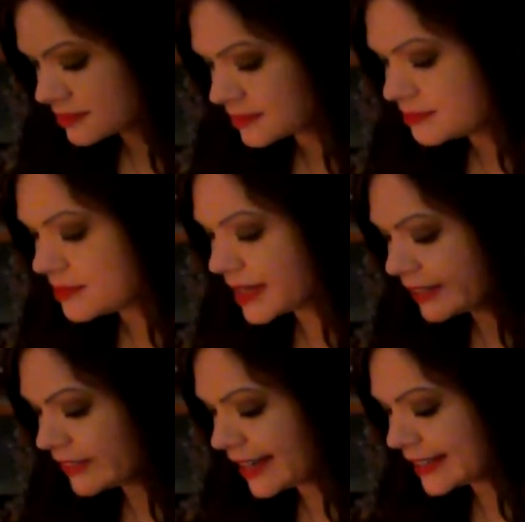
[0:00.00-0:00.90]
may
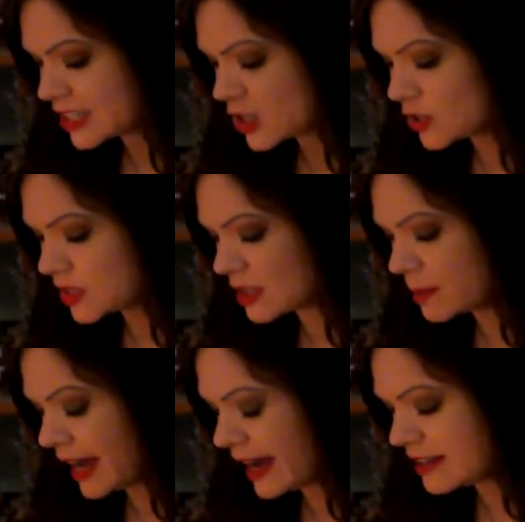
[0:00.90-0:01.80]
have had issues in the
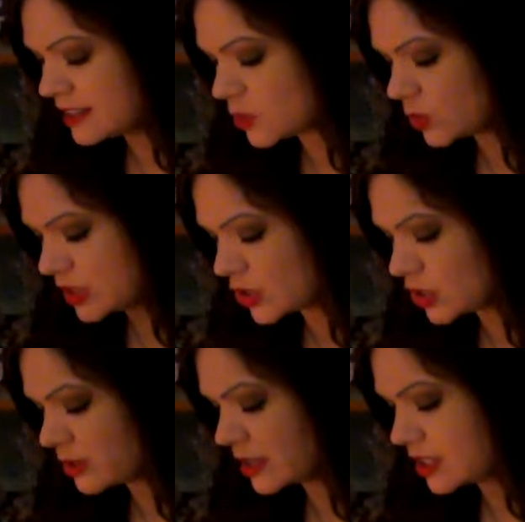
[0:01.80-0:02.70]
past with
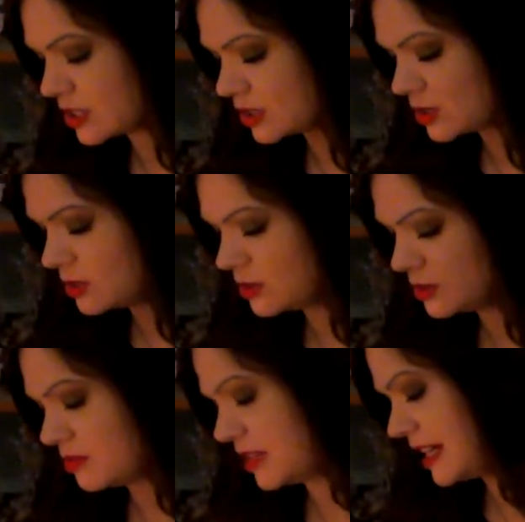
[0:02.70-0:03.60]
showing you
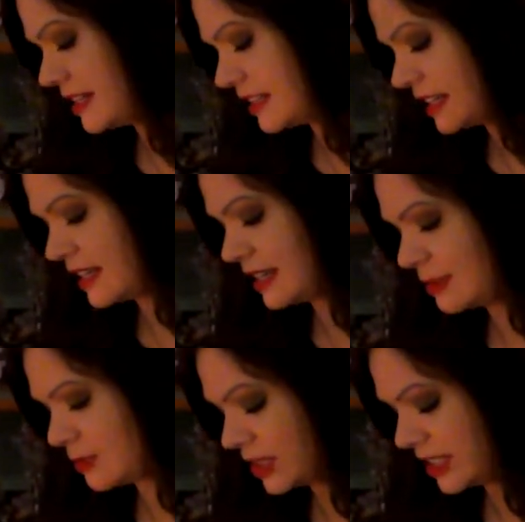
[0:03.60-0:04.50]
that they
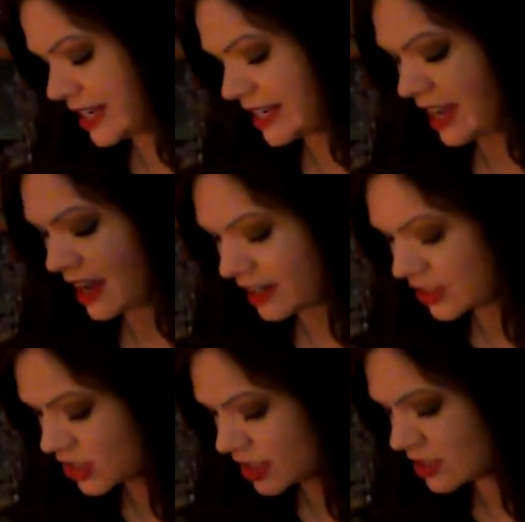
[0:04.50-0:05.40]
would take
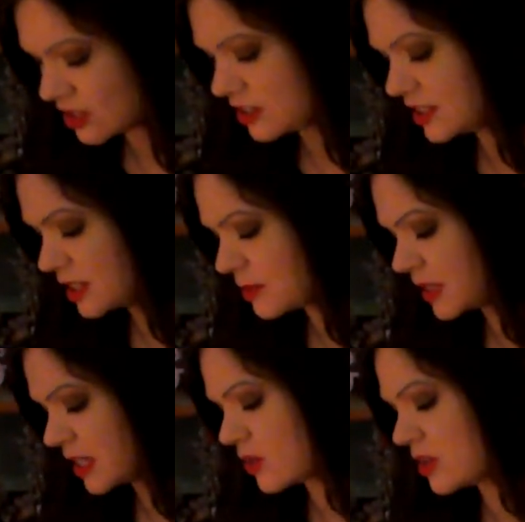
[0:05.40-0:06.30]
action on
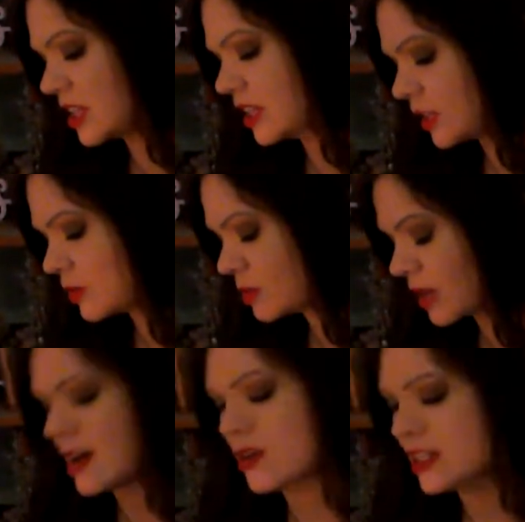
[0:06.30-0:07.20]
something or that they would
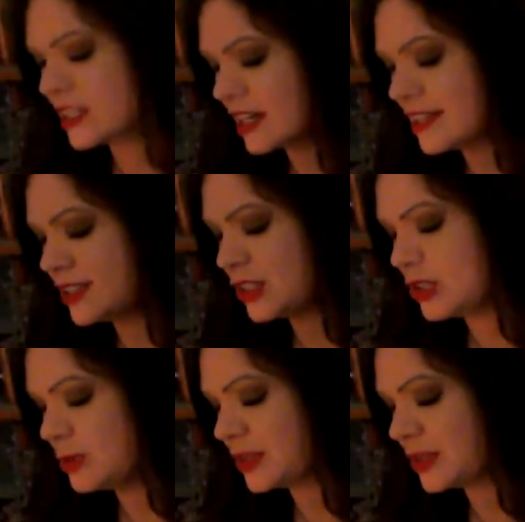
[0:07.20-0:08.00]
prioritize you. But